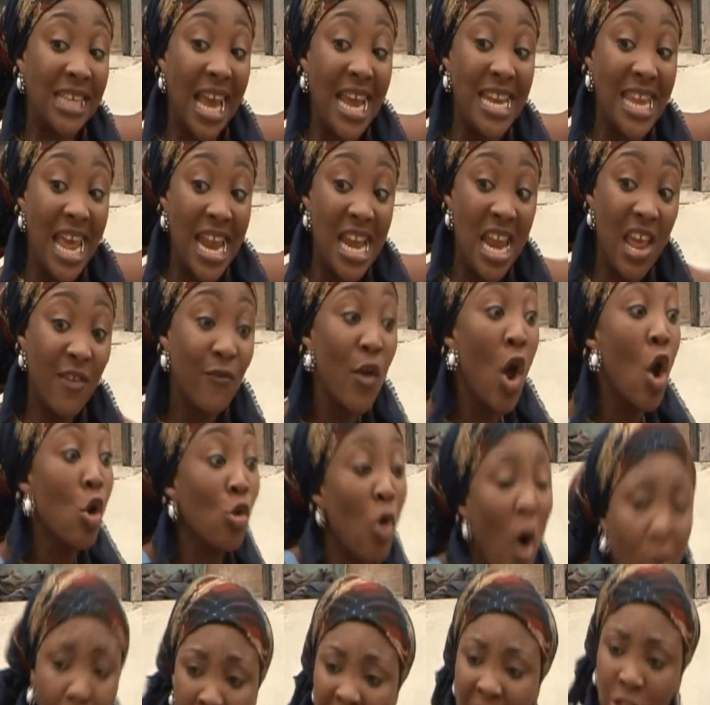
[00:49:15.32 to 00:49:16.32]
is they leave.
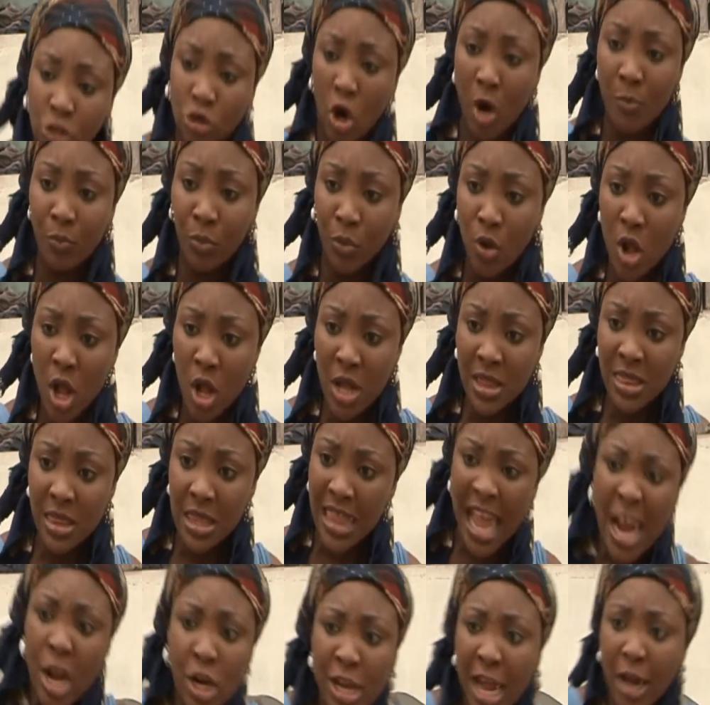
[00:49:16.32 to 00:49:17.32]
Go make trouble.
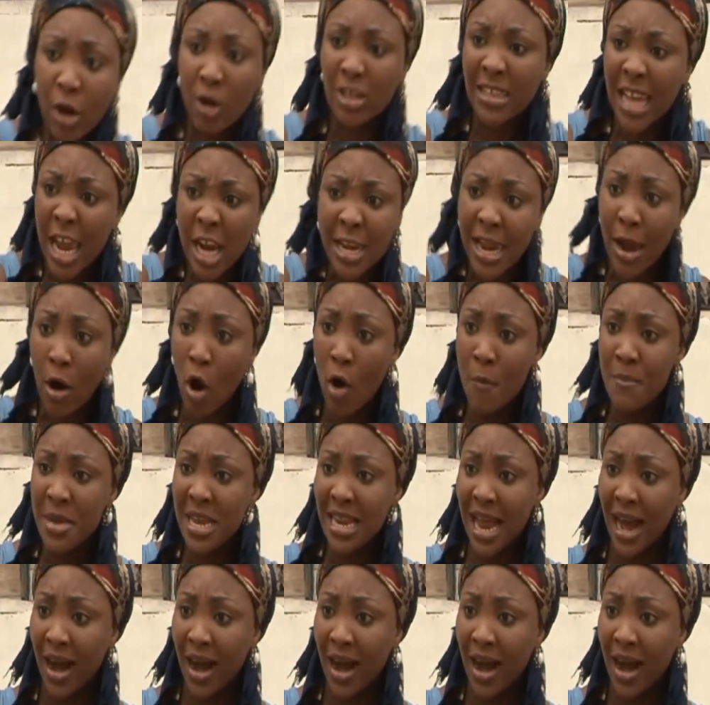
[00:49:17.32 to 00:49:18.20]
Now you they come, now you they home me